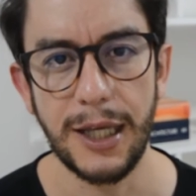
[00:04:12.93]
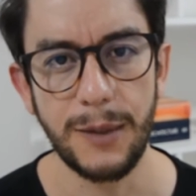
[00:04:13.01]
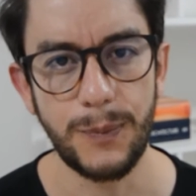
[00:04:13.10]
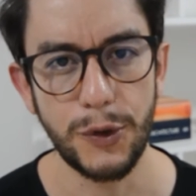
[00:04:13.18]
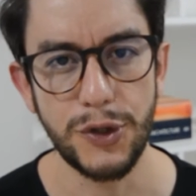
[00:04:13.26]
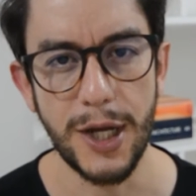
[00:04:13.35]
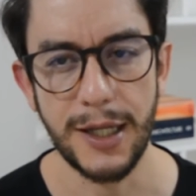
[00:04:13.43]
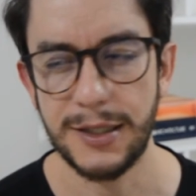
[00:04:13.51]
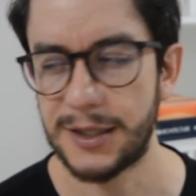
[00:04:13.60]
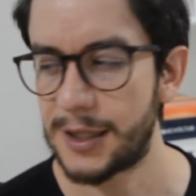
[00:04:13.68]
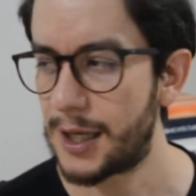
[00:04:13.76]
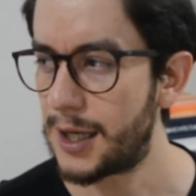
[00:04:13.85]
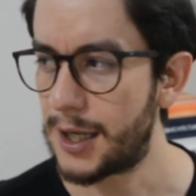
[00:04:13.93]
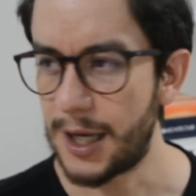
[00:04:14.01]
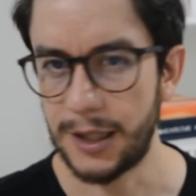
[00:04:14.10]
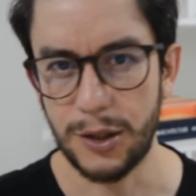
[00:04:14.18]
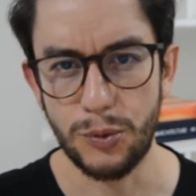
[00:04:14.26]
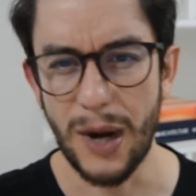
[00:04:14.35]
it projects
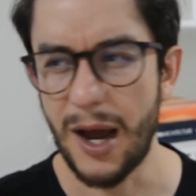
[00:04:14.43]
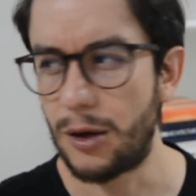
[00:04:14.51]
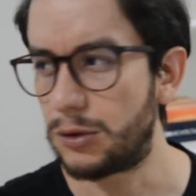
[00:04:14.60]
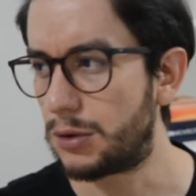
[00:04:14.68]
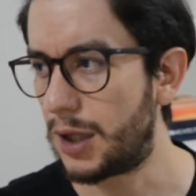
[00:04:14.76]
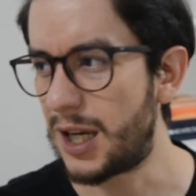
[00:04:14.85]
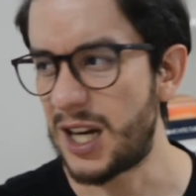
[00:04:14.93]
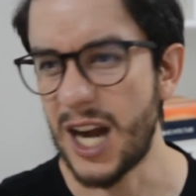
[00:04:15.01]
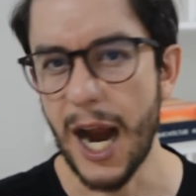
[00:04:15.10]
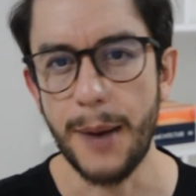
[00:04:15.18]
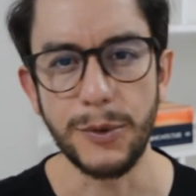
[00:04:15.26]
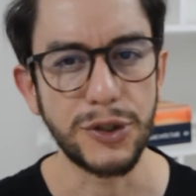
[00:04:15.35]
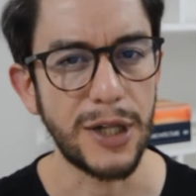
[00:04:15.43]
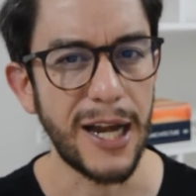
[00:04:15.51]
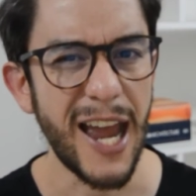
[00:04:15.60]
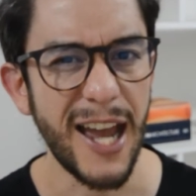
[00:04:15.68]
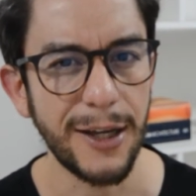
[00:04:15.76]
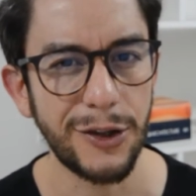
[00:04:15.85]
at around an arm's
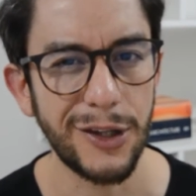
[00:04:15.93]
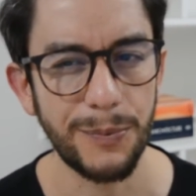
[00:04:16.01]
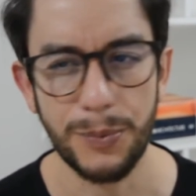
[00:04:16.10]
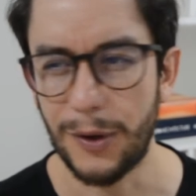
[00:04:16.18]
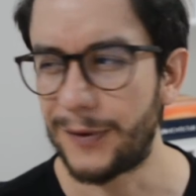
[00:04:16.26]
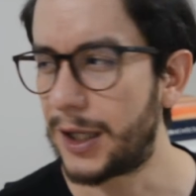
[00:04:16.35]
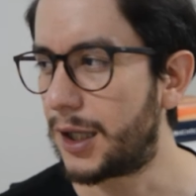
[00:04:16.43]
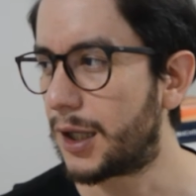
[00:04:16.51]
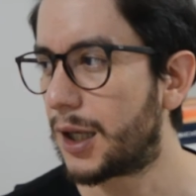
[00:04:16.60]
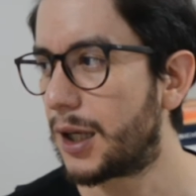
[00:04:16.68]
length, probably